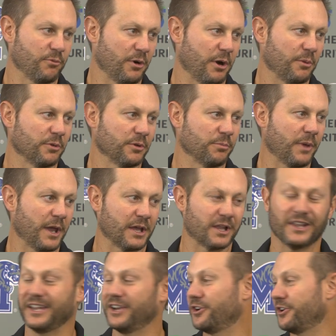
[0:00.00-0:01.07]
We were able to make
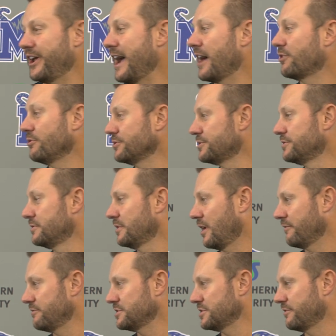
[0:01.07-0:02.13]
cleaner tackles,
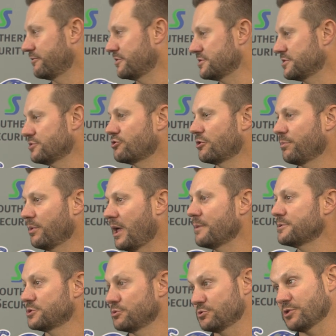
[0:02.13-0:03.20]
obviously, versus the triple
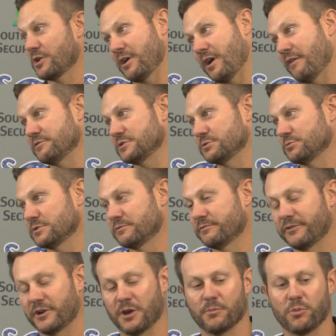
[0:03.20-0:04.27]
option, which obviously was
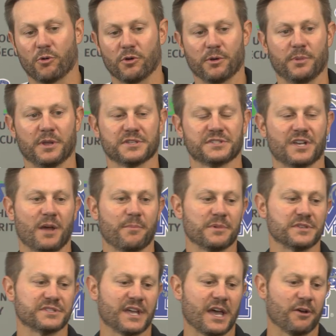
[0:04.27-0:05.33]
very important to be
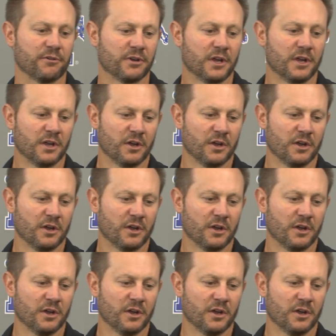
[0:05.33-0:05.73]
assignment sound.